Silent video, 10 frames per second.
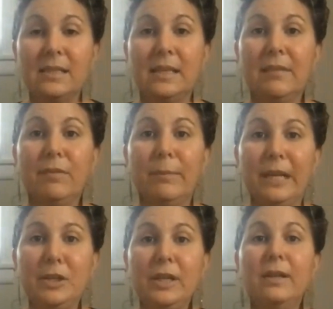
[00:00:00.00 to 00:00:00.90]
the
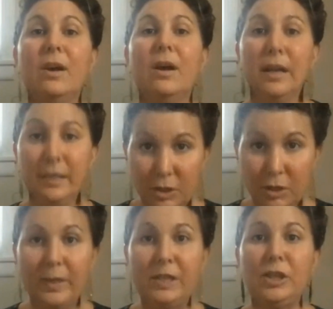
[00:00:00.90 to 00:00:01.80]
information, our
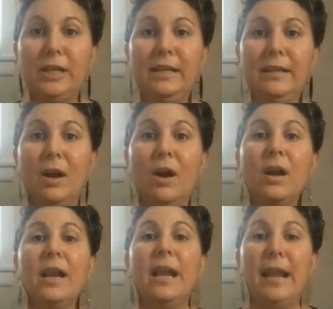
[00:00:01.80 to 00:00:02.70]
intuition, our
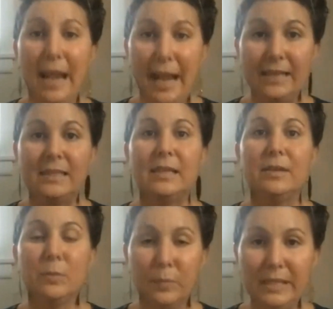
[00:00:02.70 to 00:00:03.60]
innate
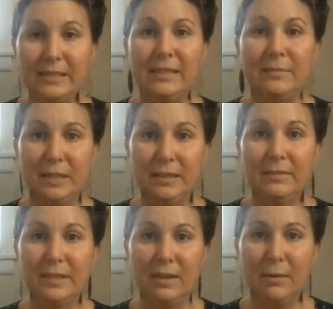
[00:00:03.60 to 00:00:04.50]
wisdom that
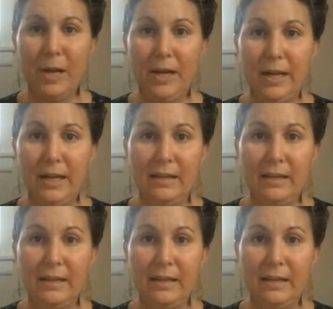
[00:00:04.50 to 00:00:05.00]
lives in our body.